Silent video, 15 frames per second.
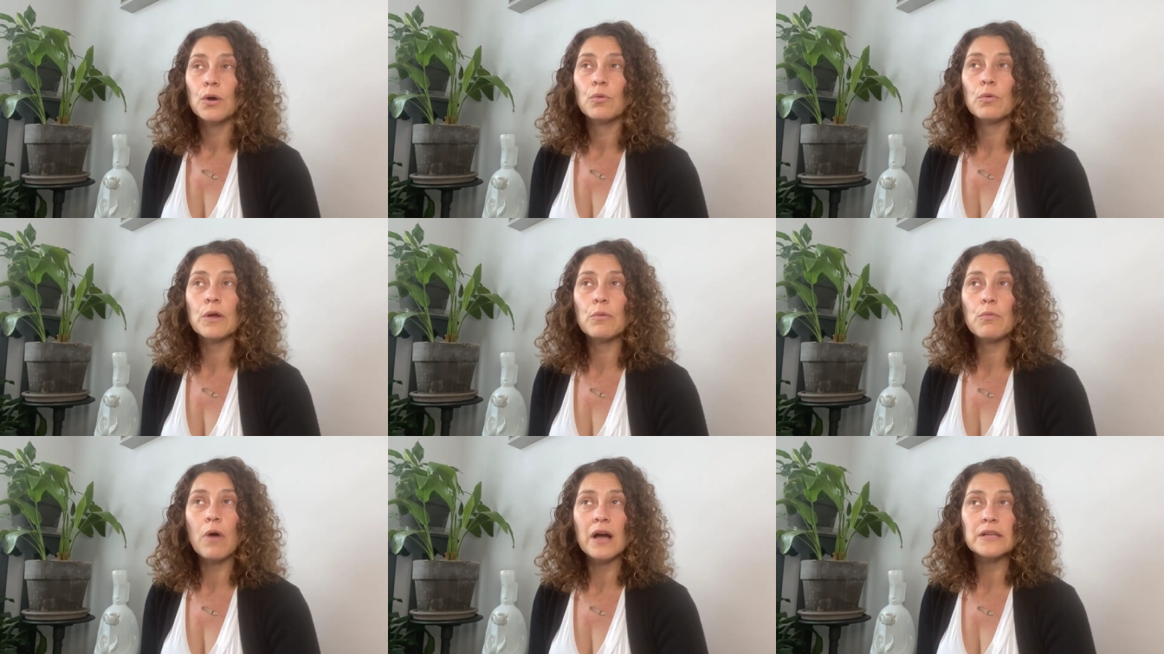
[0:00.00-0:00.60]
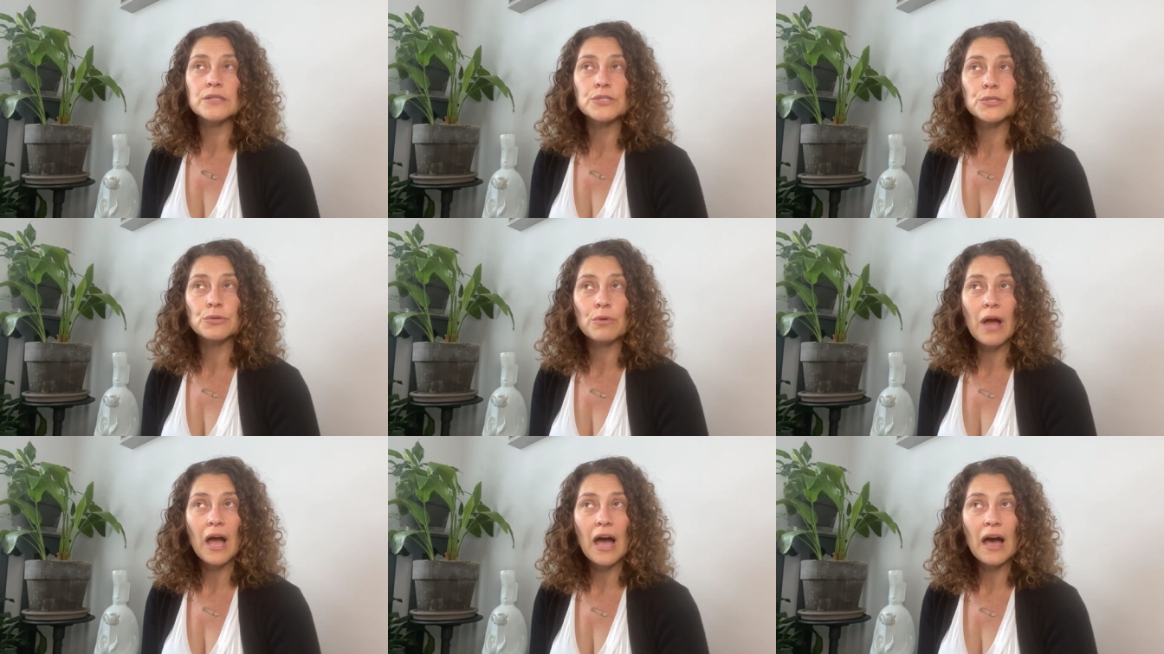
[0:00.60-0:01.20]
we want to
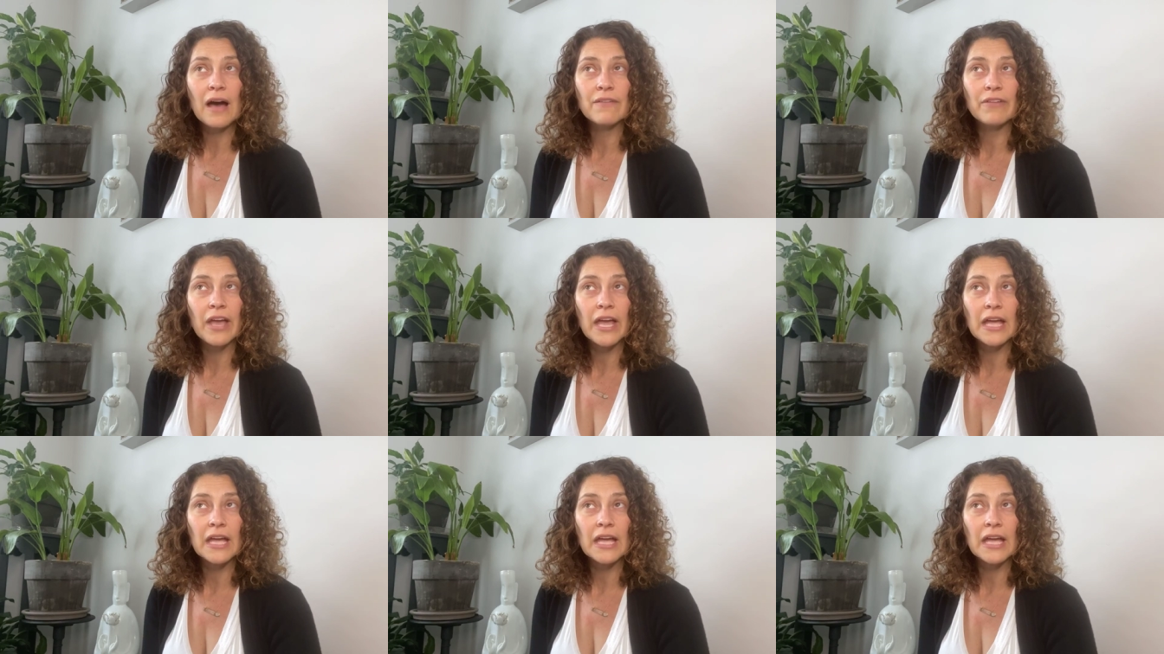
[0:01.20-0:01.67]
have a